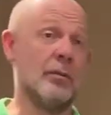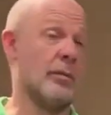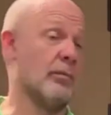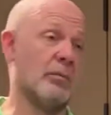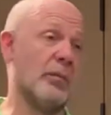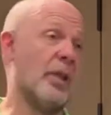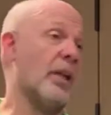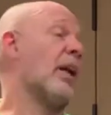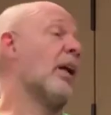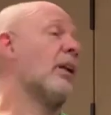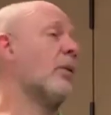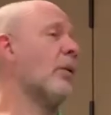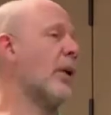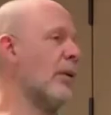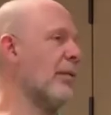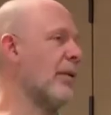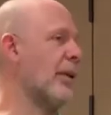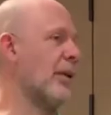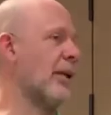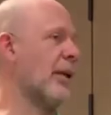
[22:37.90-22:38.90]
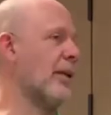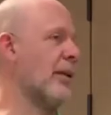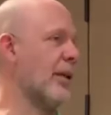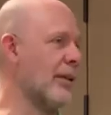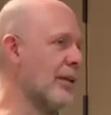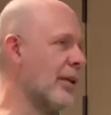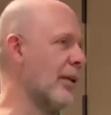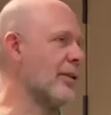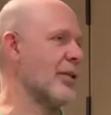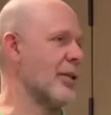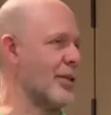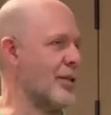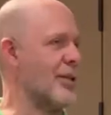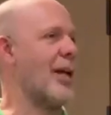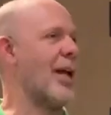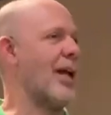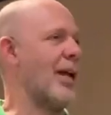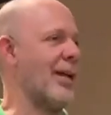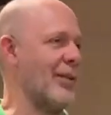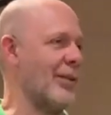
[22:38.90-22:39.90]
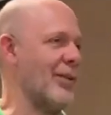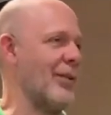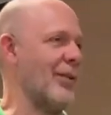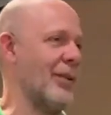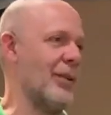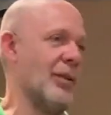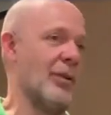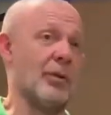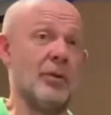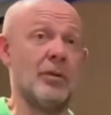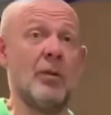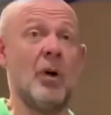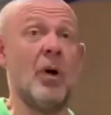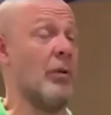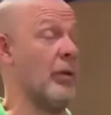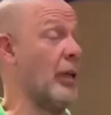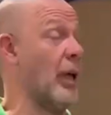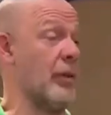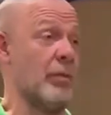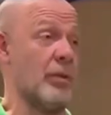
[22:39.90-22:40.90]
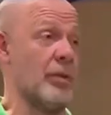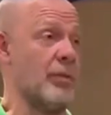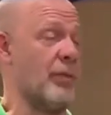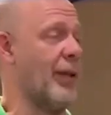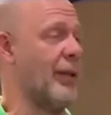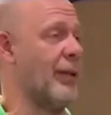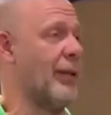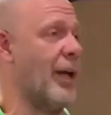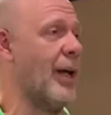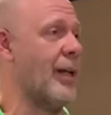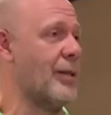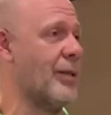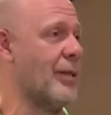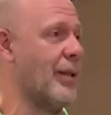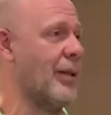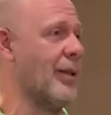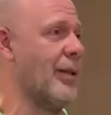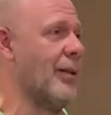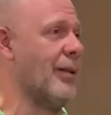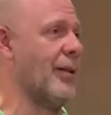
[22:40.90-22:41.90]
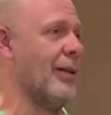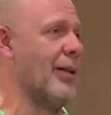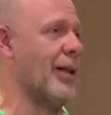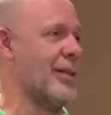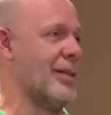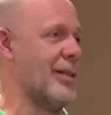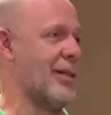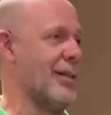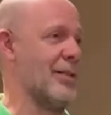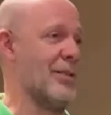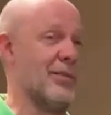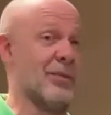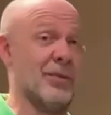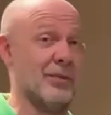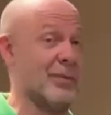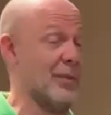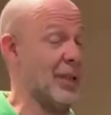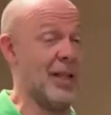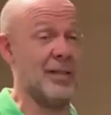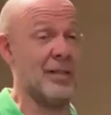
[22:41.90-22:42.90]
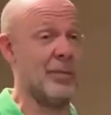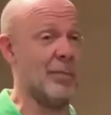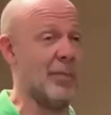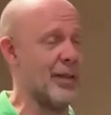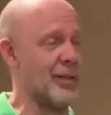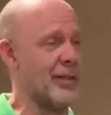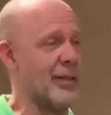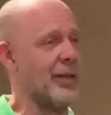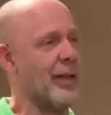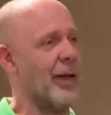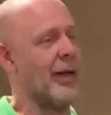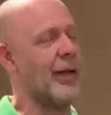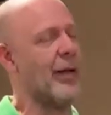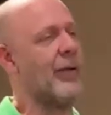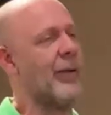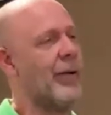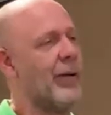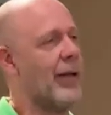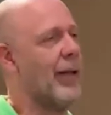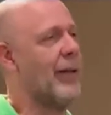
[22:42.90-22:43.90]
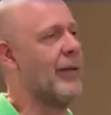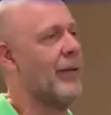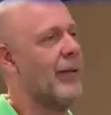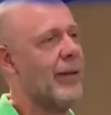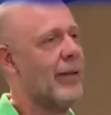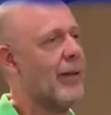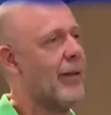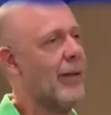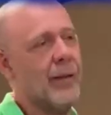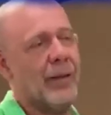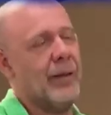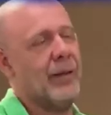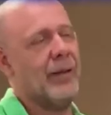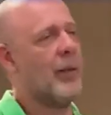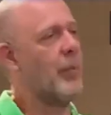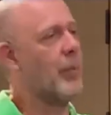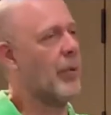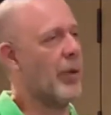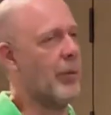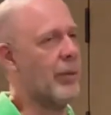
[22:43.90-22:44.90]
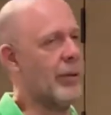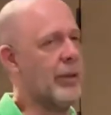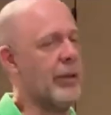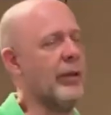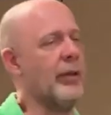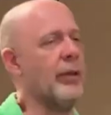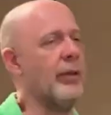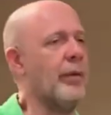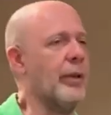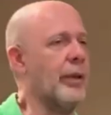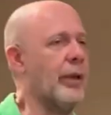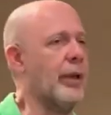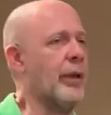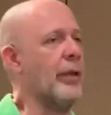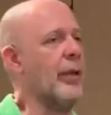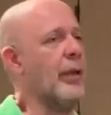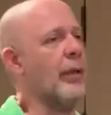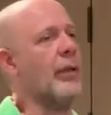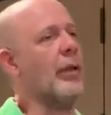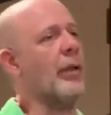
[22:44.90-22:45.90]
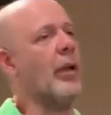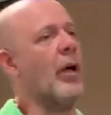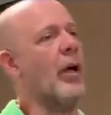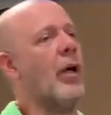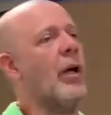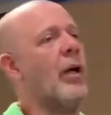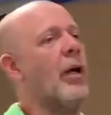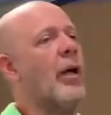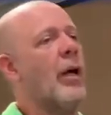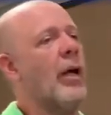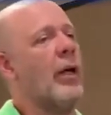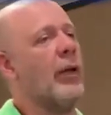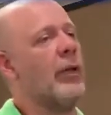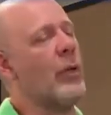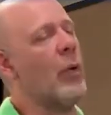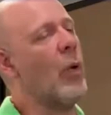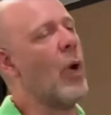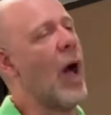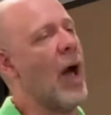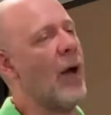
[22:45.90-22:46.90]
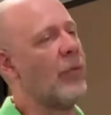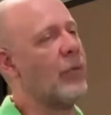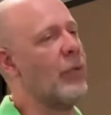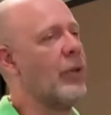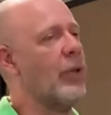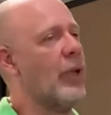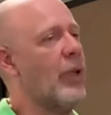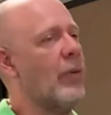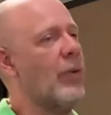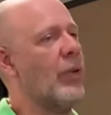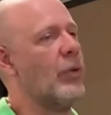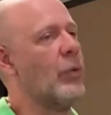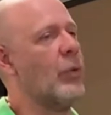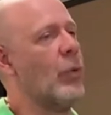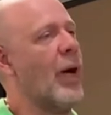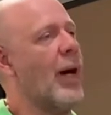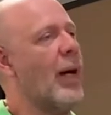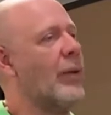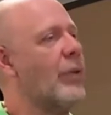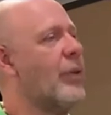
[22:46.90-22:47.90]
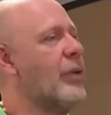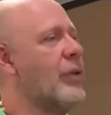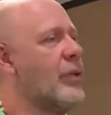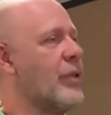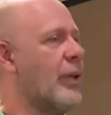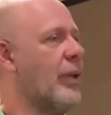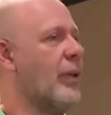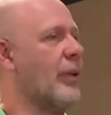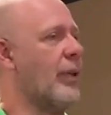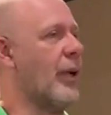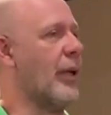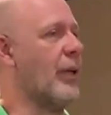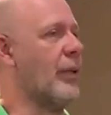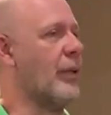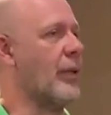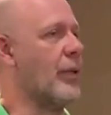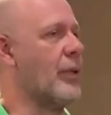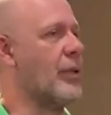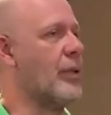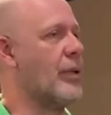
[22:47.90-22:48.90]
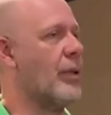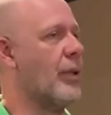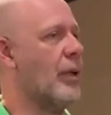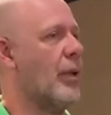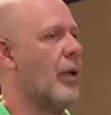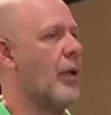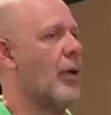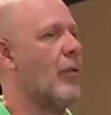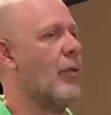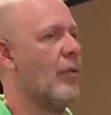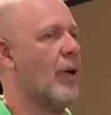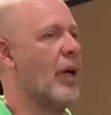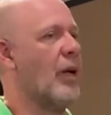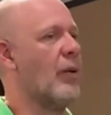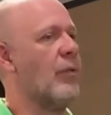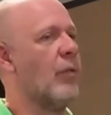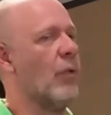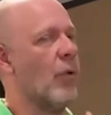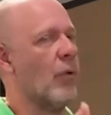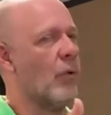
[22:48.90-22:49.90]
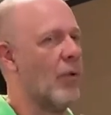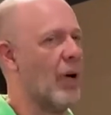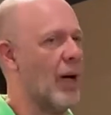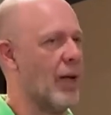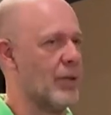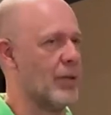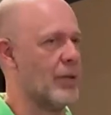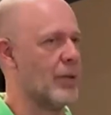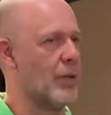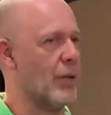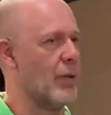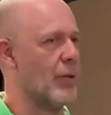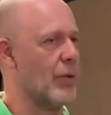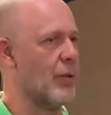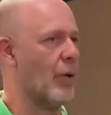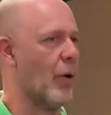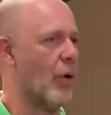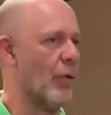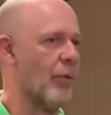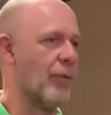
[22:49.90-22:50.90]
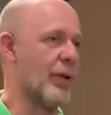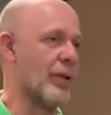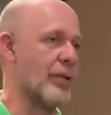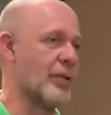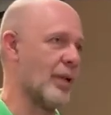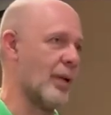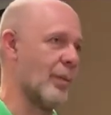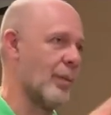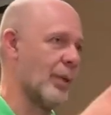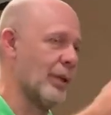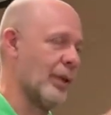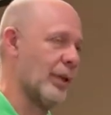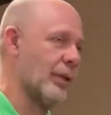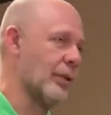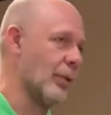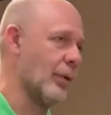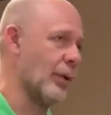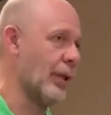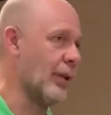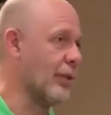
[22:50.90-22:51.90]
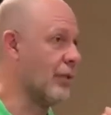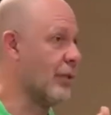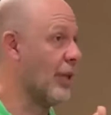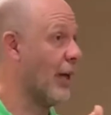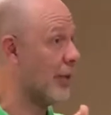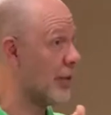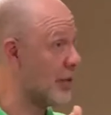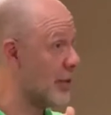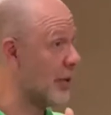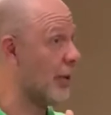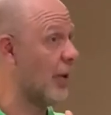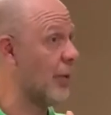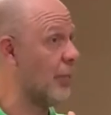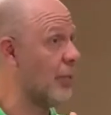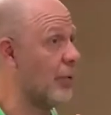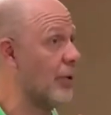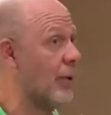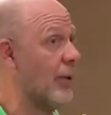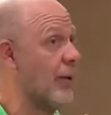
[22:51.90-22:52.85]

they're not going to even read it. They'll just say it. Oh, that was fantastic. That's the best thing I ever read. They probably don't even read it. You have to give it to other screenwriters, 1-for-1. So you offer somebody to read their script,